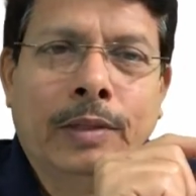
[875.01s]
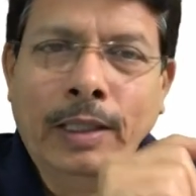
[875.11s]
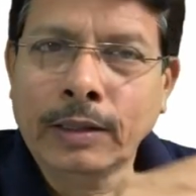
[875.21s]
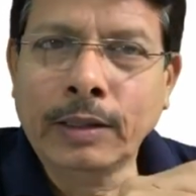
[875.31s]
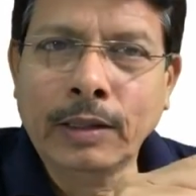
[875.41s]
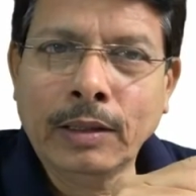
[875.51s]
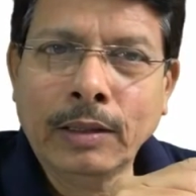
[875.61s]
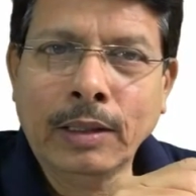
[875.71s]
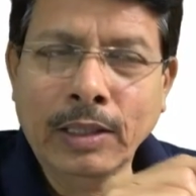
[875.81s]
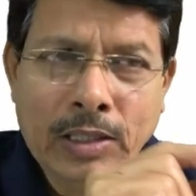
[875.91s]
I3,
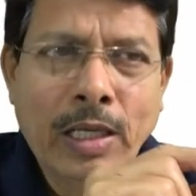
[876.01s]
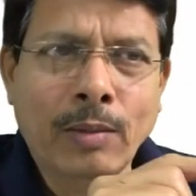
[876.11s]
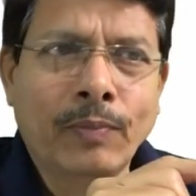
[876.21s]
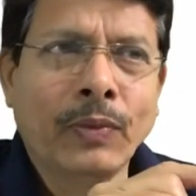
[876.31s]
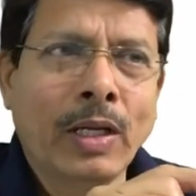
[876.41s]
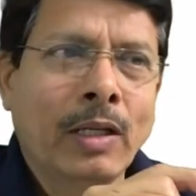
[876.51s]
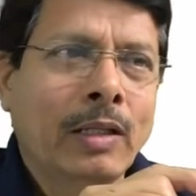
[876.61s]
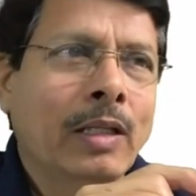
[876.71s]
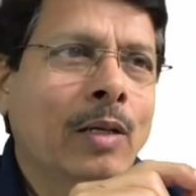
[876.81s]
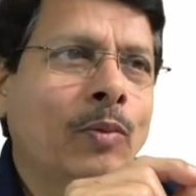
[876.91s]
it is same,
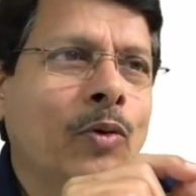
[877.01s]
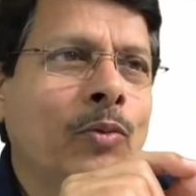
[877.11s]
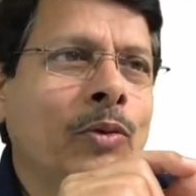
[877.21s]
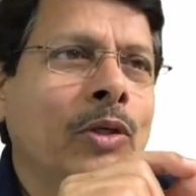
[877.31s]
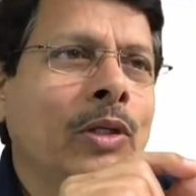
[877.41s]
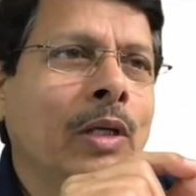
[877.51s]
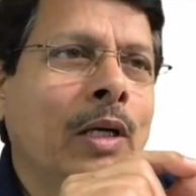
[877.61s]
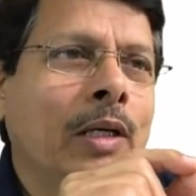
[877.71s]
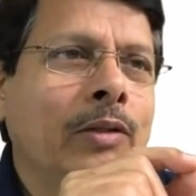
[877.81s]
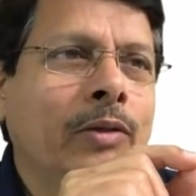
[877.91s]
therefore
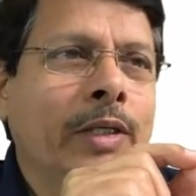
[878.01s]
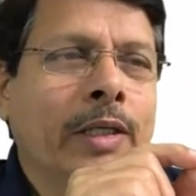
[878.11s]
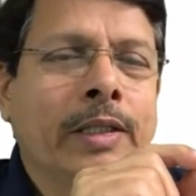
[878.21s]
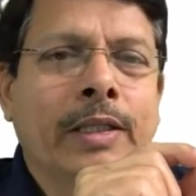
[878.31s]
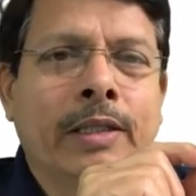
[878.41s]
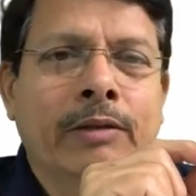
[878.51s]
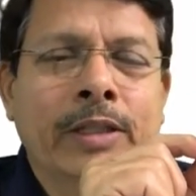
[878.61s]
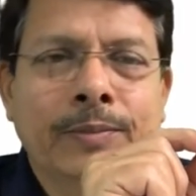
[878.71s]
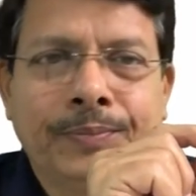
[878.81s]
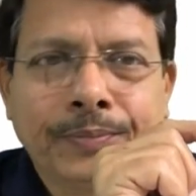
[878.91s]
you have taken here with
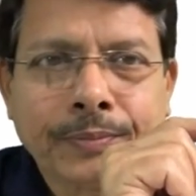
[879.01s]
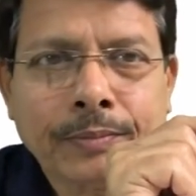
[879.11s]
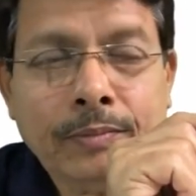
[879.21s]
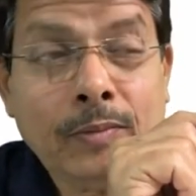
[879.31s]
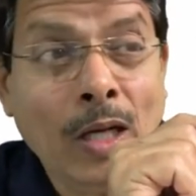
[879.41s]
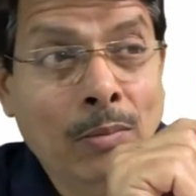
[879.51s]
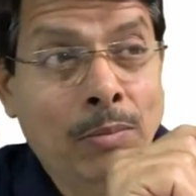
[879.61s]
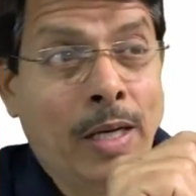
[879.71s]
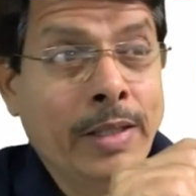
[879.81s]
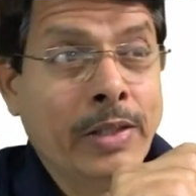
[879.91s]

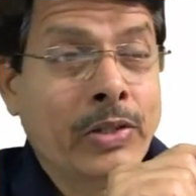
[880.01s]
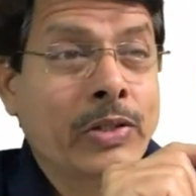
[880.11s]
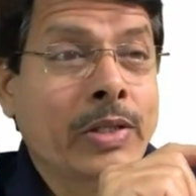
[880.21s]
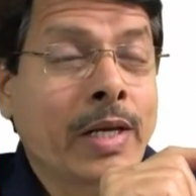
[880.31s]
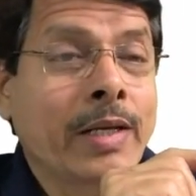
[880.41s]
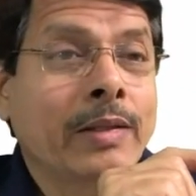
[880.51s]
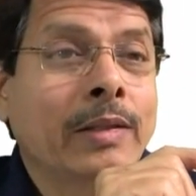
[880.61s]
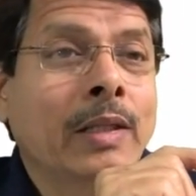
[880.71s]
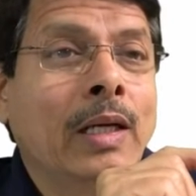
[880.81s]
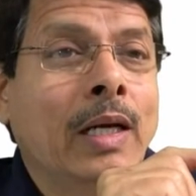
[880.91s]
minus sign.
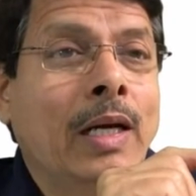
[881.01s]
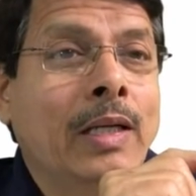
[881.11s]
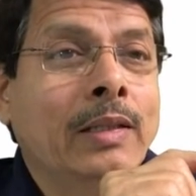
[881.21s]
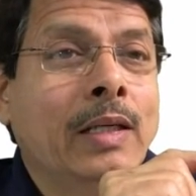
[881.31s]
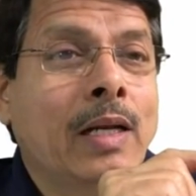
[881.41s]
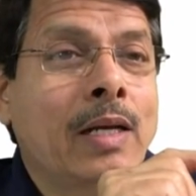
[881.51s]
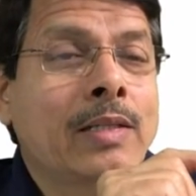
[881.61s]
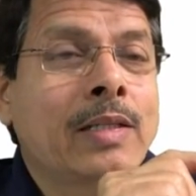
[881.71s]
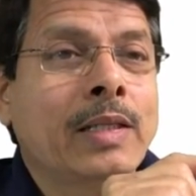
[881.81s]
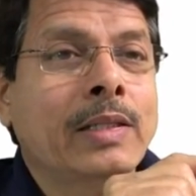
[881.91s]
And the
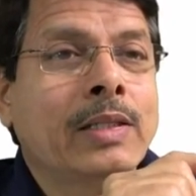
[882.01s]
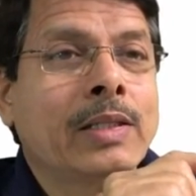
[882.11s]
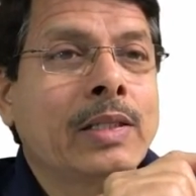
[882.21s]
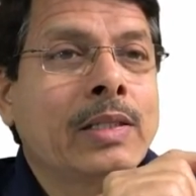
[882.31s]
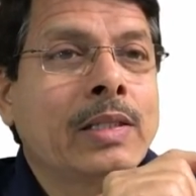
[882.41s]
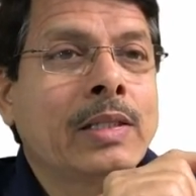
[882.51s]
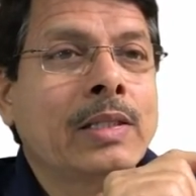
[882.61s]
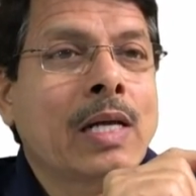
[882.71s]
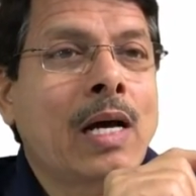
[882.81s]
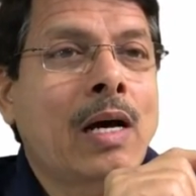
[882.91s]
last resistance
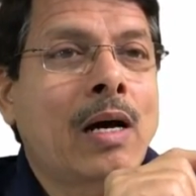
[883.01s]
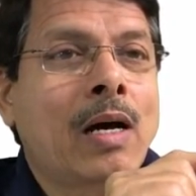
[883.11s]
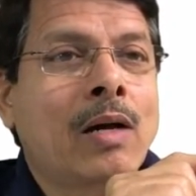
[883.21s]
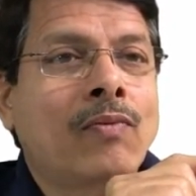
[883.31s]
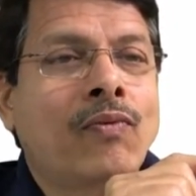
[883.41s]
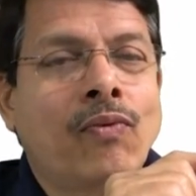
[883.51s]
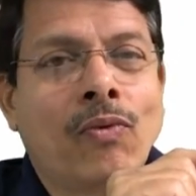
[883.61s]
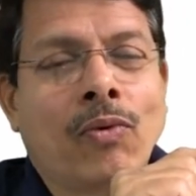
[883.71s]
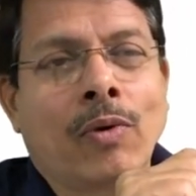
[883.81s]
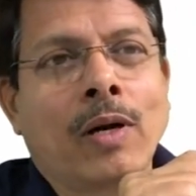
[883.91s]
is
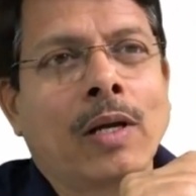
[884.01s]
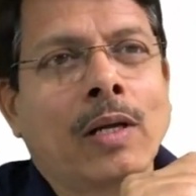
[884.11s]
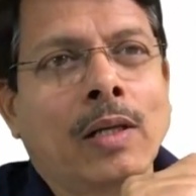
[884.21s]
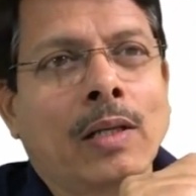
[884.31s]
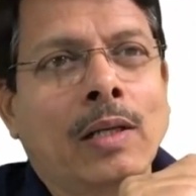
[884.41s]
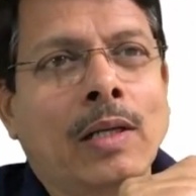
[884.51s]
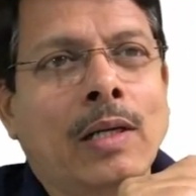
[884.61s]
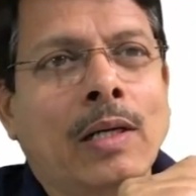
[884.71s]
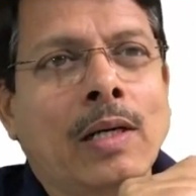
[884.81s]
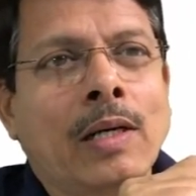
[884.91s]
R4, the
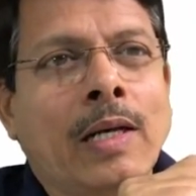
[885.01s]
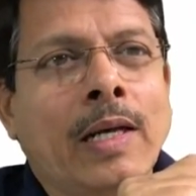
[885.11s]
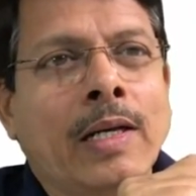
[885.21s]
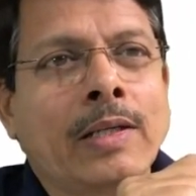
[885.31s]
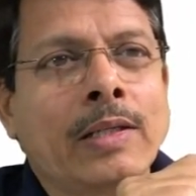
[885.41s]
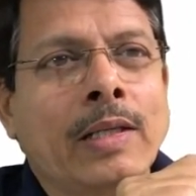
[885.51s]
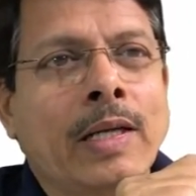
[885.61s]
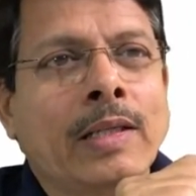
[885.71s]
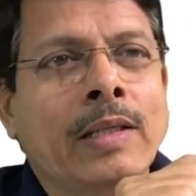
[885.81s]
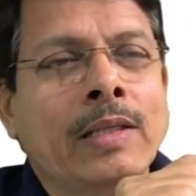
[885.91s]
current direction is
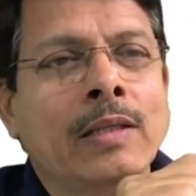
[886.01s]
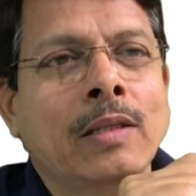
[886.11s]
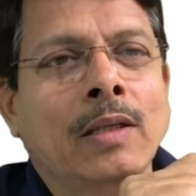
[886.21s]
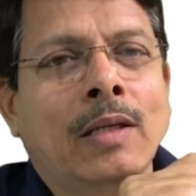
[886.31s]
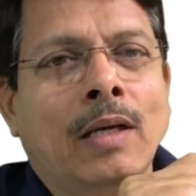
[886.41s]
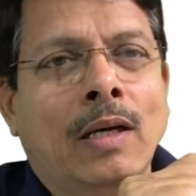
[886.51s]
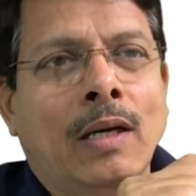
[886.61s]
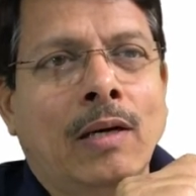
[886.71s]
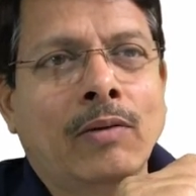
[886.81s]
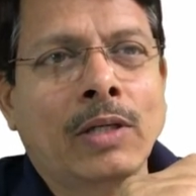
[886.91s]
like this,
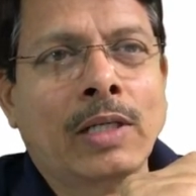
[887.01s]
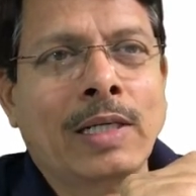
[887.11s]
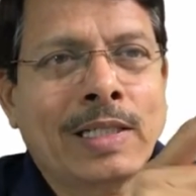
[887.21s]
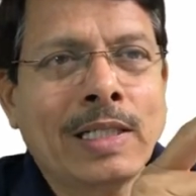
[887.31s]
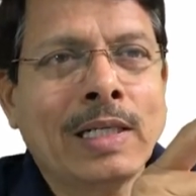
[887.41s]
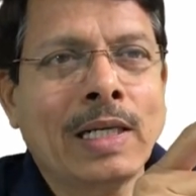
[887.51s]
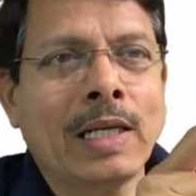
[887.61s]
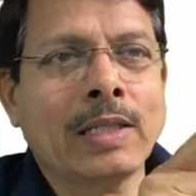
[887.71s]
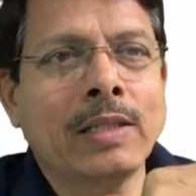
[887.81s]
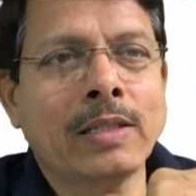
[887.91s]
our tracing
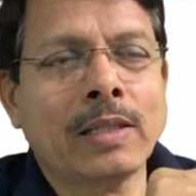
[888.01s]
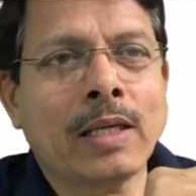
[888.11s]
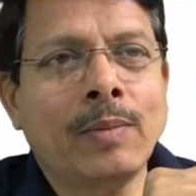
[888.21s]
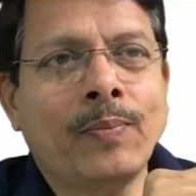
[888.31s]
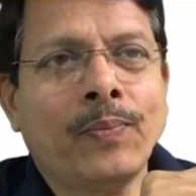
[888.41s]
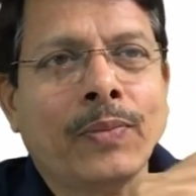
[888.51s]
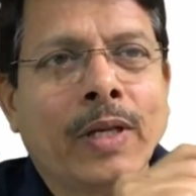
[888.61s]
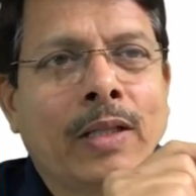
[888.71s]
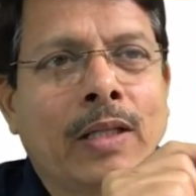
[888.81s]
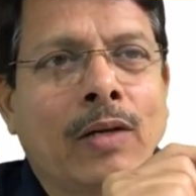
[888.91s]
direction is same,
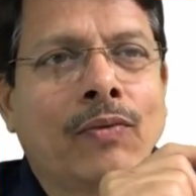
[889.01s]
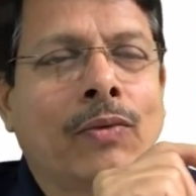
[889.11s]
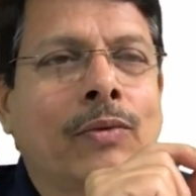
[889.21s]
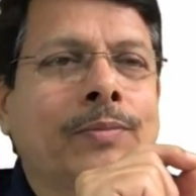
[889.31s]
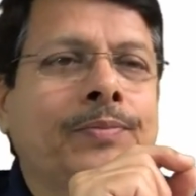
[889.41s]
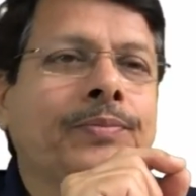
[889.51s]
and therefore